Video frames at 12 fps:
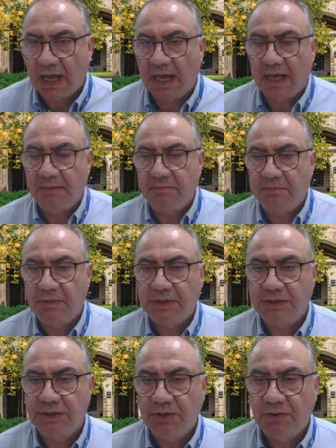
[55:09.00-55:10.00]
Um,
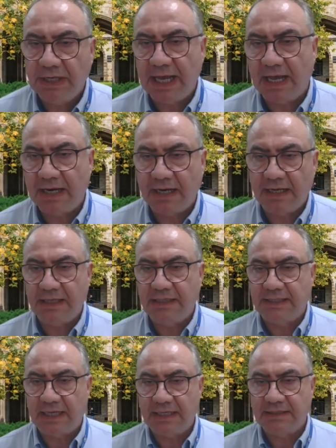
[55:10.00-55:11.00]
Juliana
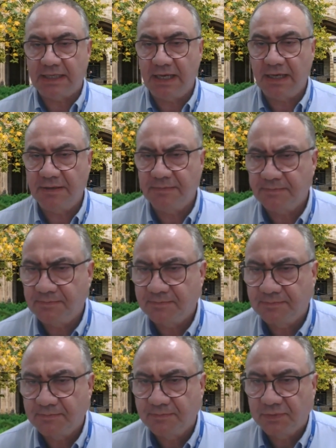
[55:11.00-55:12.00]
is asking,
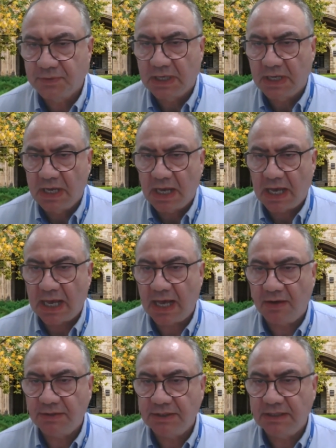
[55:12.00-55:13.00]

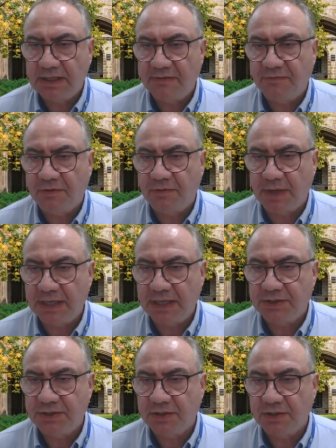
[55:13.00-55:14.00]
how did the
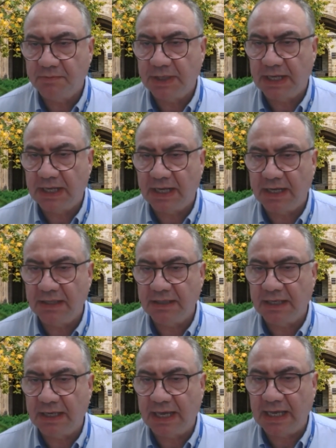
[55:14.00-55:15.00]
information
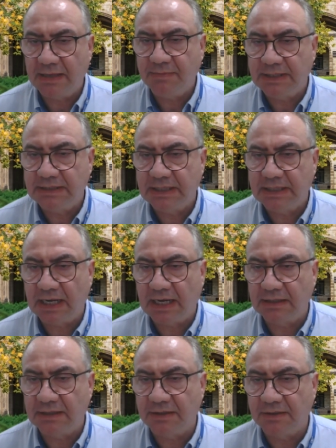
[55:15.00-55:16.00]
behind the A B C
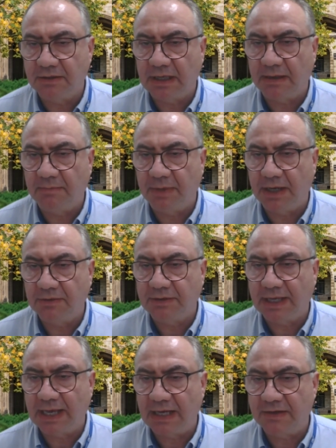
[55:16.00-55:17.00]
article about
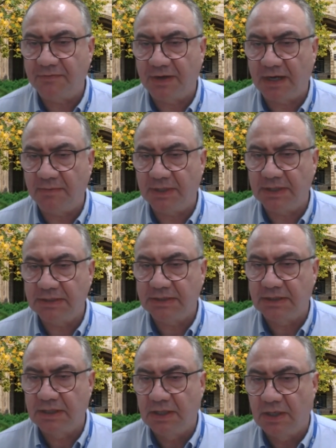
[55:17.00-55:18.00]
egg
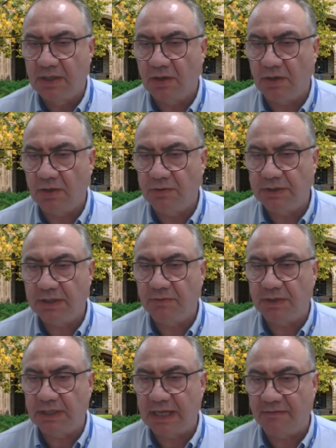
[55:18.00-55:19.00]
farmers colluding
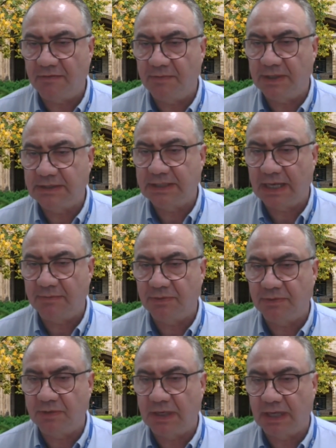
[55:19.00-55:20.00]
with governments come
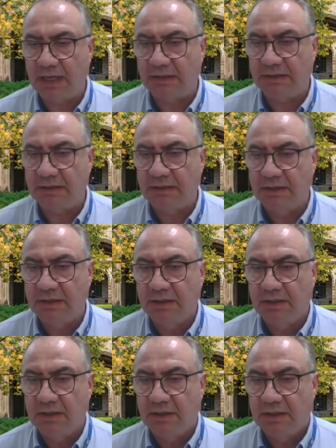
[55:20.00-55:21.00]
to light?
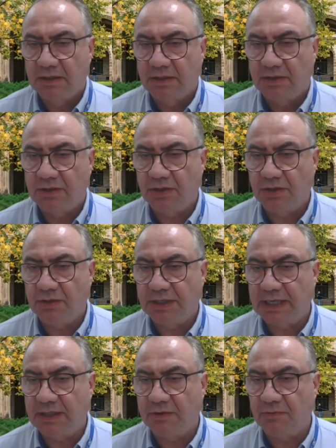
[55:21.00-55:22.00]
Do you
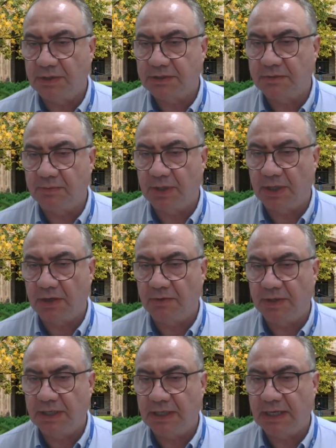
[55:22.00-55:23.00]
need a
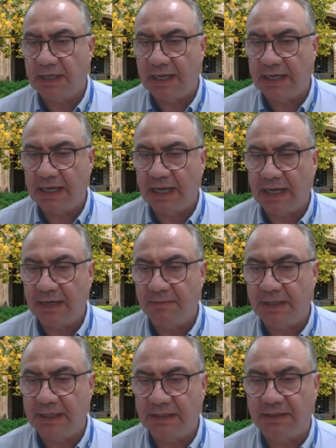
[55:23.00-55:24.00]
whistleblower in any
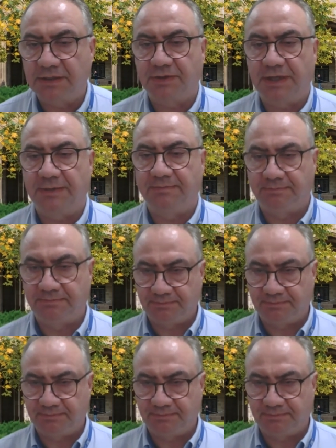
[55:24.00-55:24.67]
animal industry?